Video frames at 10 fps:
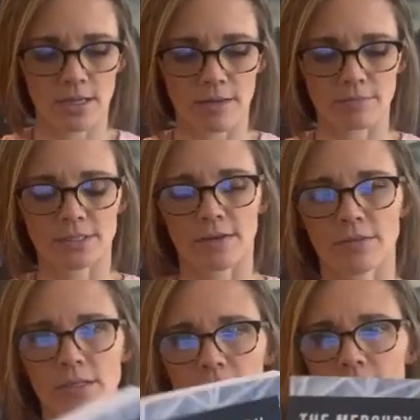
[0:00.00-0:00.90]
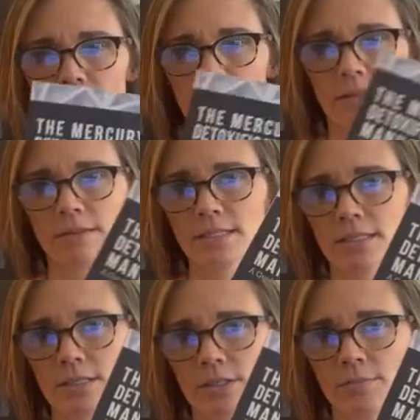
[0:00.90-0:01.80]
Um, definitely like this
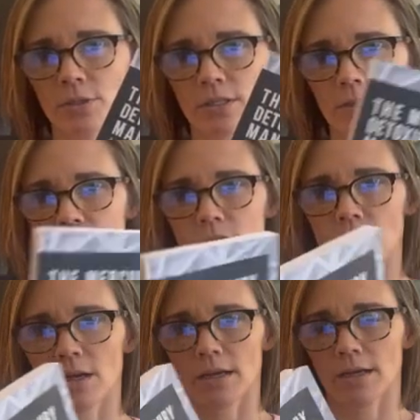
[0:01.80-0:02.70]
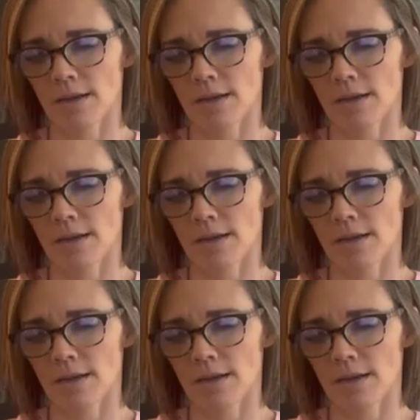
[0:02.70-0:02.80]
is a good book if you want.